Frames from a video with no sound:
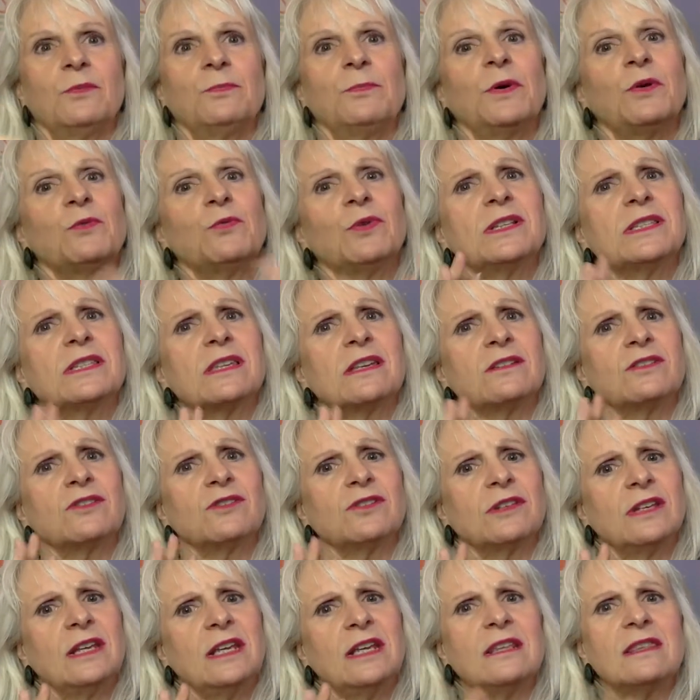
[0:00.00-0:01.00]
but what's
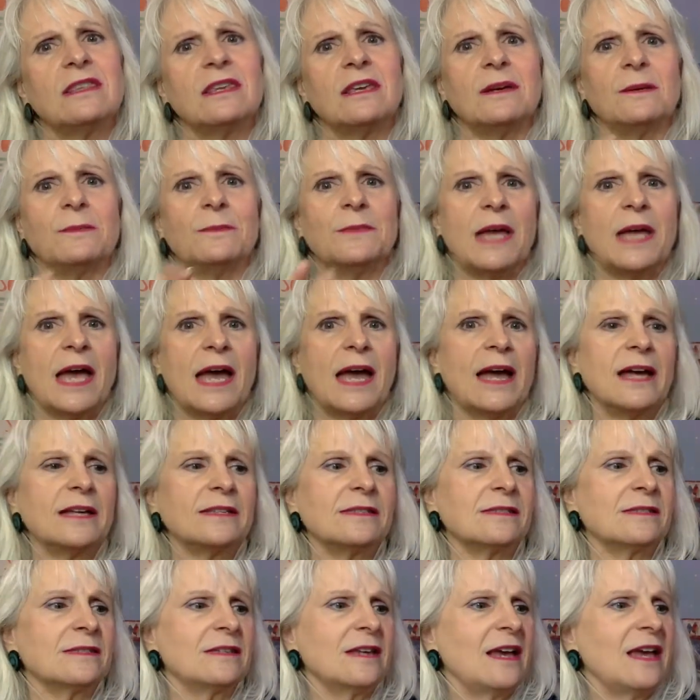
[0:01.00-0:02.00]
underneath him
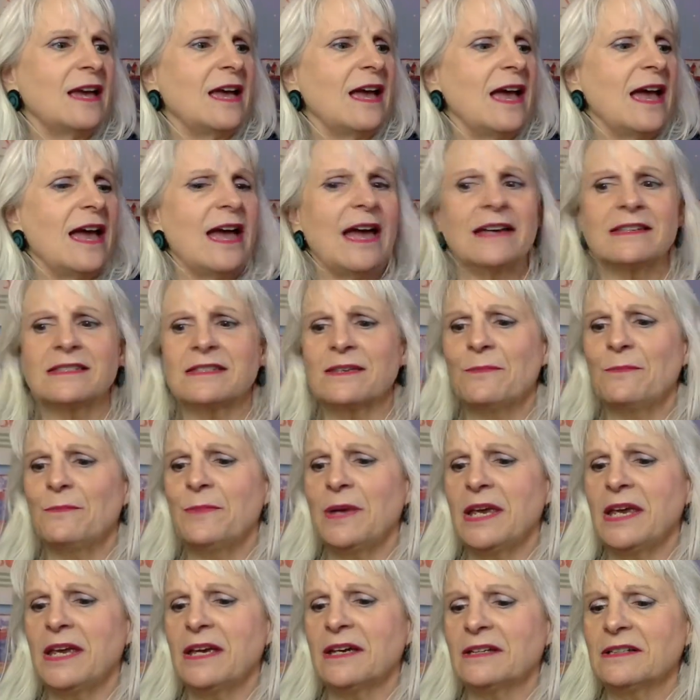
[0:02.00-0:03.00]
as a
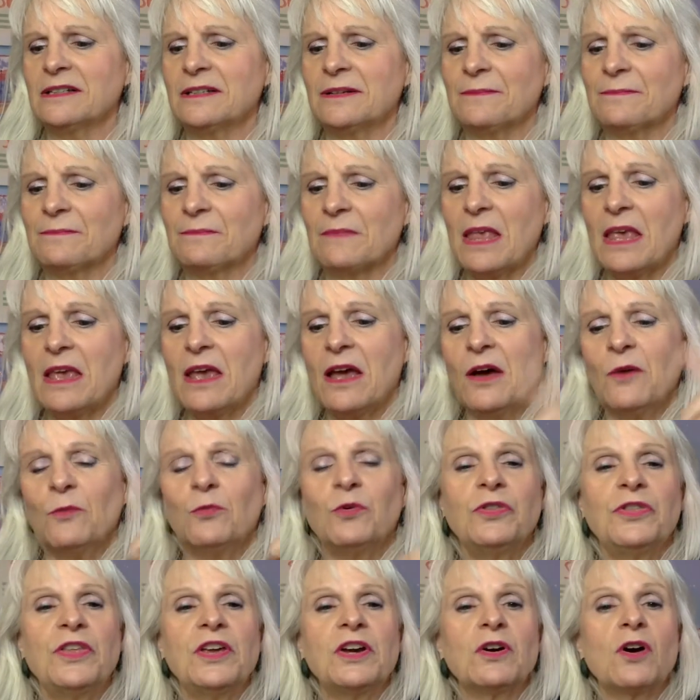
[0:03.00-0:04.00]
man?
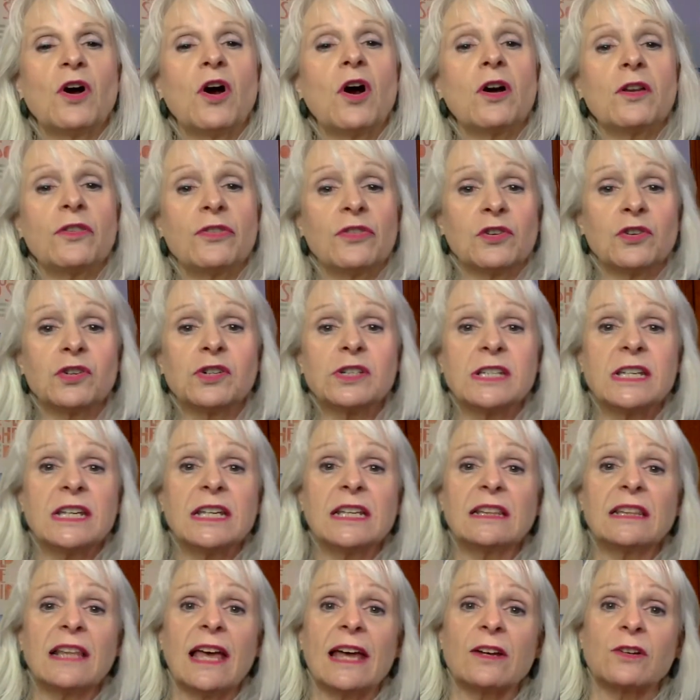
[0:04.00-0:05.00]
Well, there are
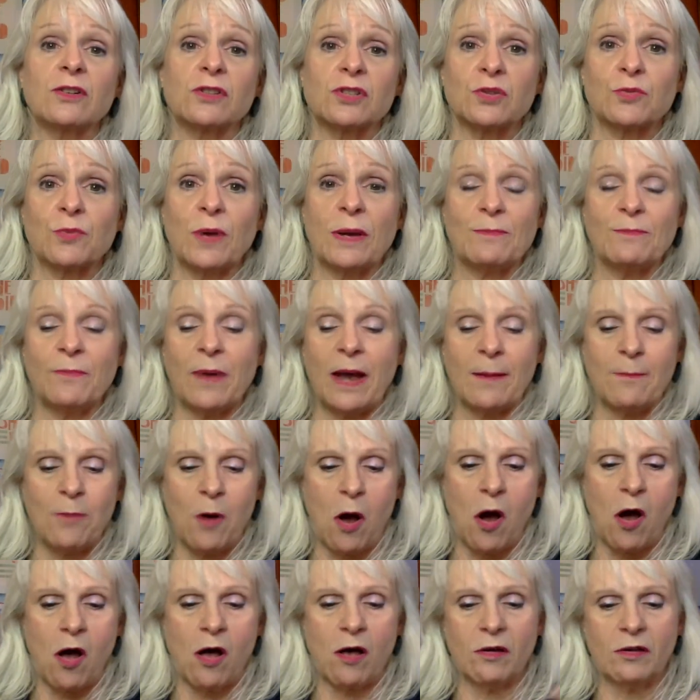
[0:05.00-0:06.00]
13 letters written by
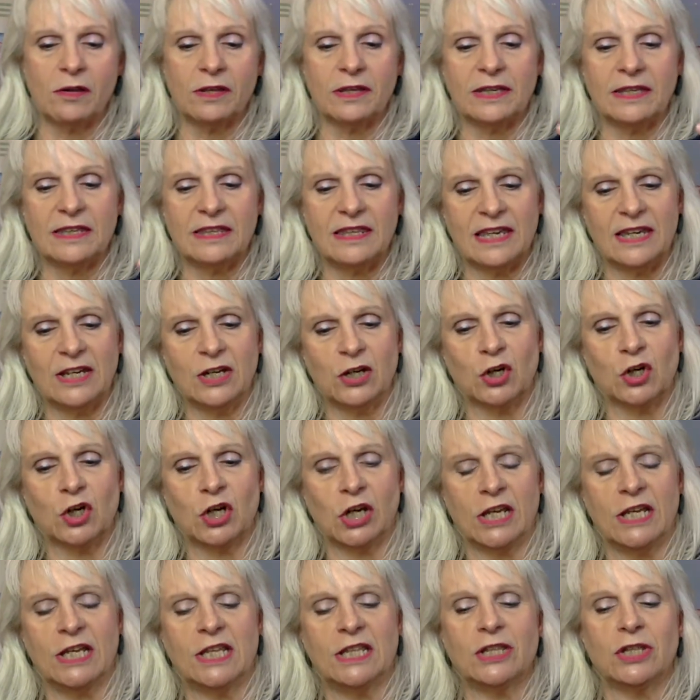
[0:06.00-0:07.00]
Paul here
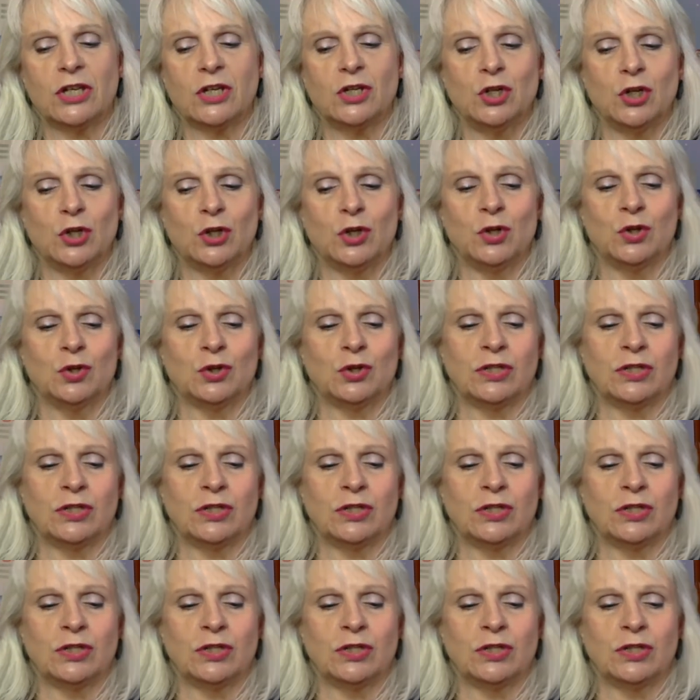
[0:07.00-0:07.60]
in the New